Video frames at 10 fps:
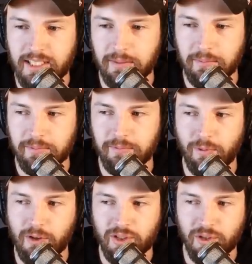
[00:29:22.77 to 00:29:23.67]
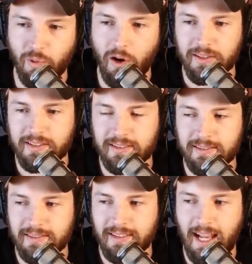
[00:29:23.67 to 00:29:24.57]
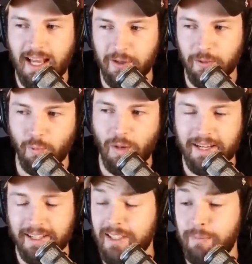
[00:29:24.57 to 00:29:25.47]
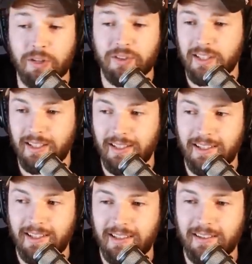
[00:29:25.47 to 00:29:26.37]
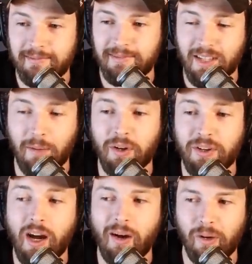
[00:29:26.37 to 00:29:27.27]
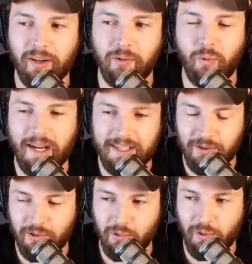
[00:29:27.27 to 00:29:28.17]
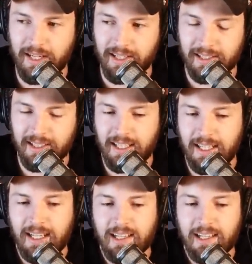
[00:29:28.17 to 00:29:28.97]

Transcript: deem what she wants at her wedding, especially someone not wearing white to her wedding.